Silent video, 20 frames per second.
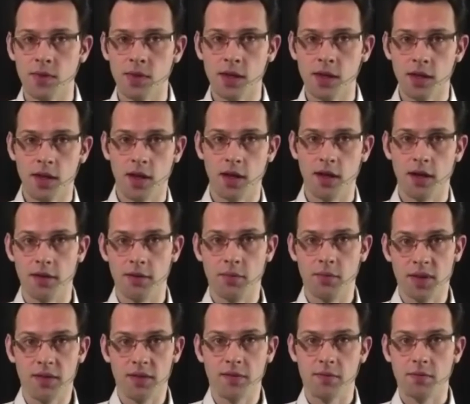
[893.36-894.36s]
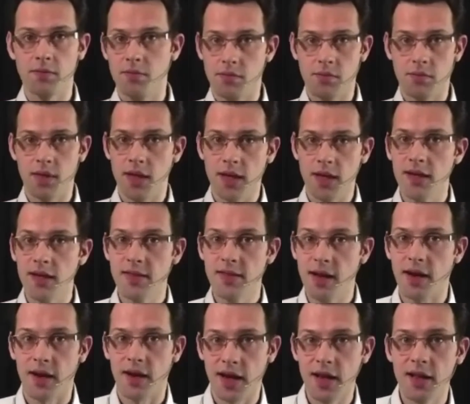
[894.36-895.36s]
But is
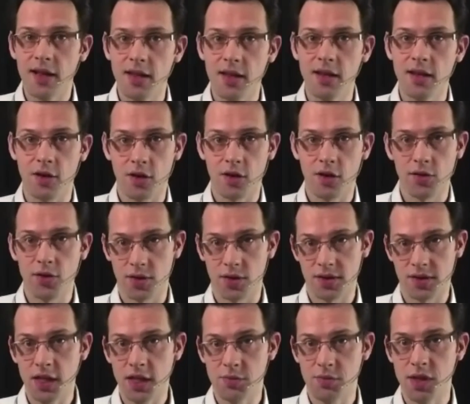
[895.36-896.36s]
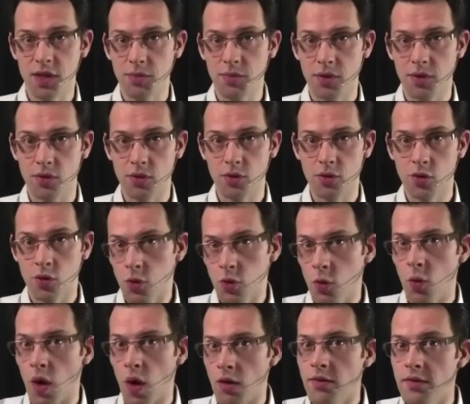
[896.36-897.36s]
there any other salespeople who
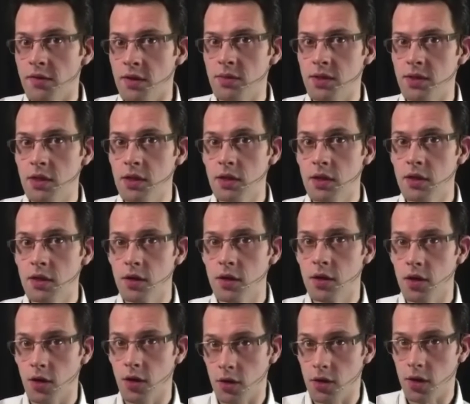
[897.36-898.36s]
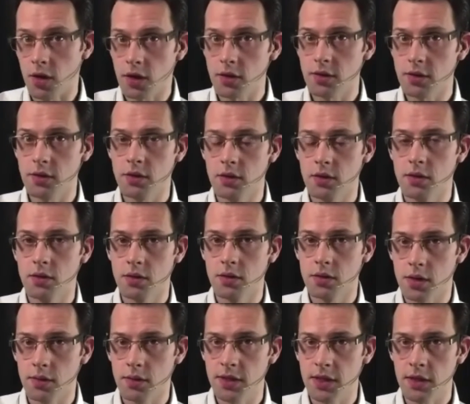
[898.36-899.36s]
won something or lost
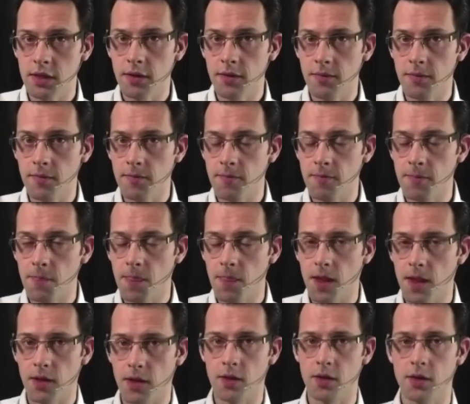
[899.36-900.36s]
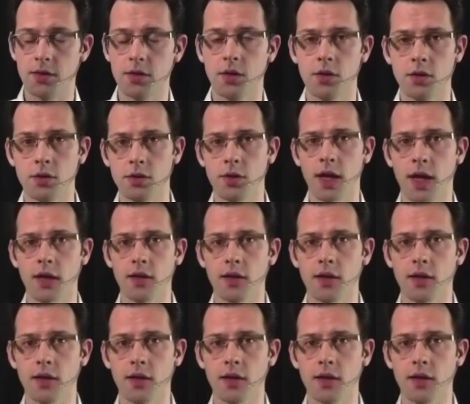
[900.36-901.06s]
something? or lost the contract.